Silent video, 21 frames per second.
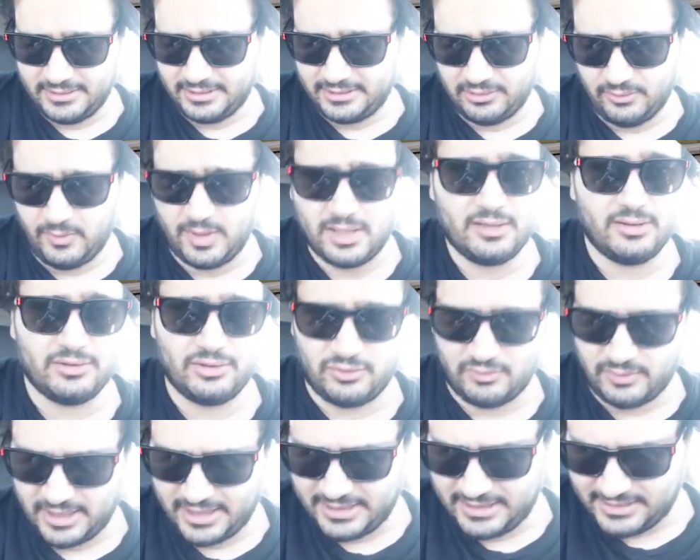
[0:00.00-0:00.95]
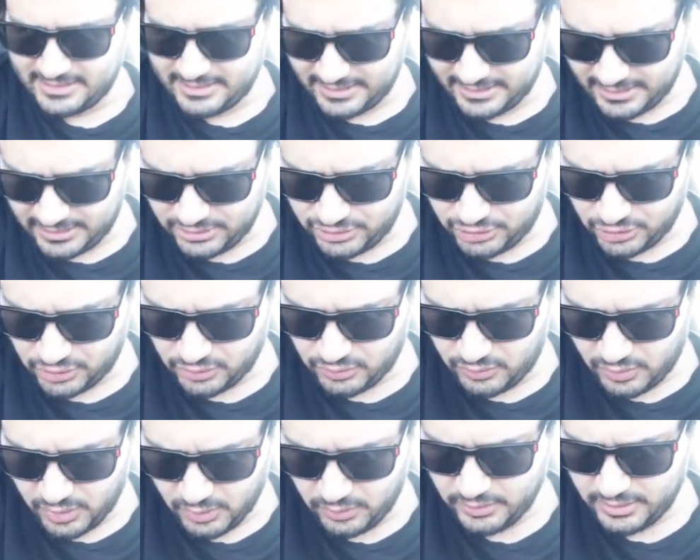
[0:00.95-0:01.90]
Like the one on the right is like a
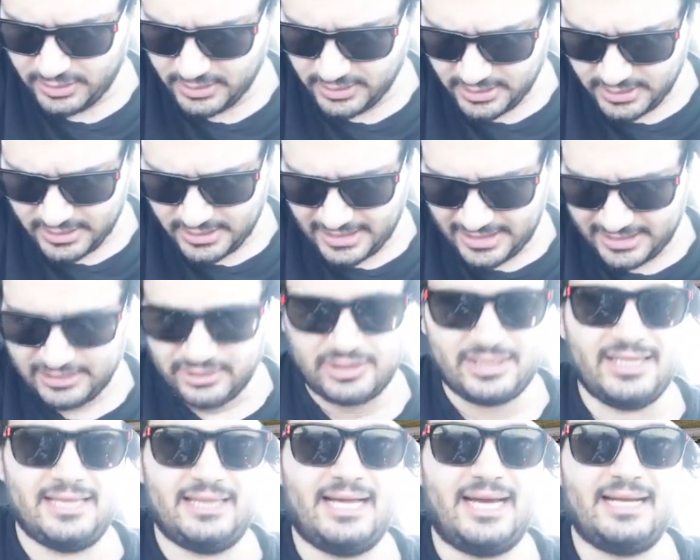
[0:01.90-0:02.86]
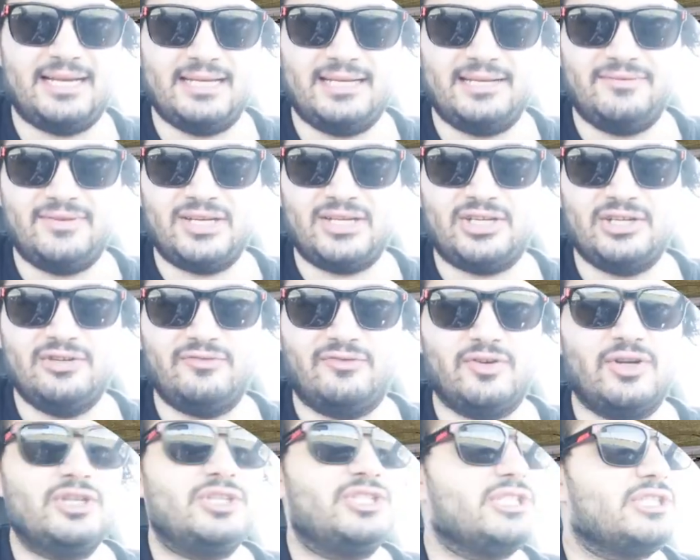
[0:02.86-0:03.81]
dirt road, and look at that, it even
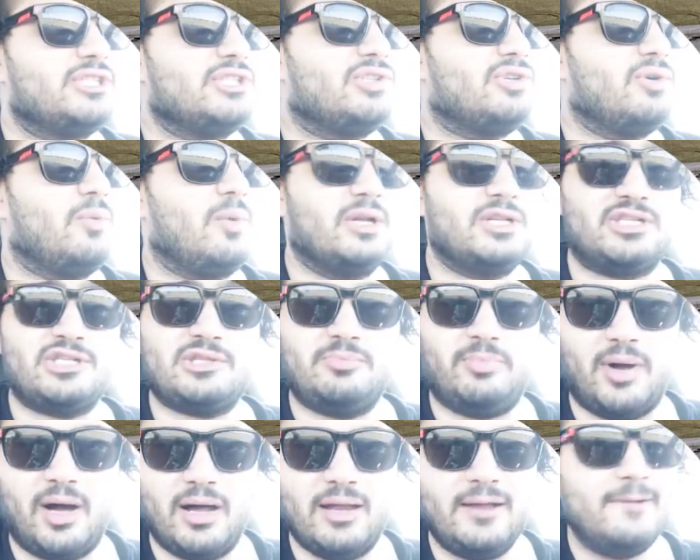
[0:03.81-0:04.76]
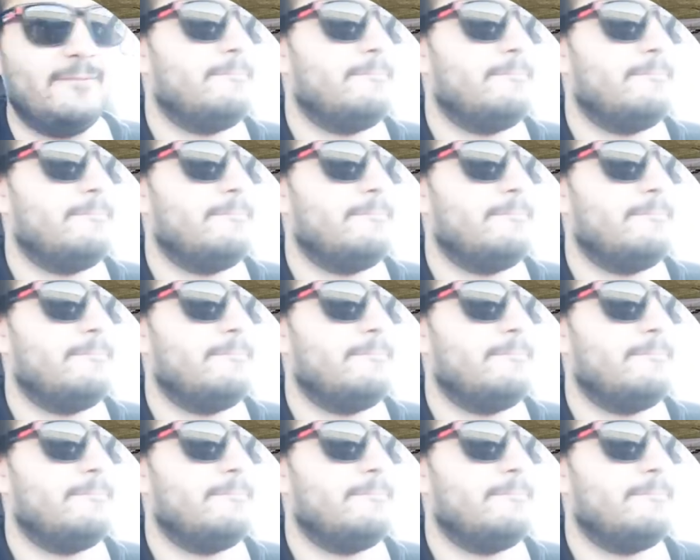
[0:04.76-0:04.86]
converges into one spot.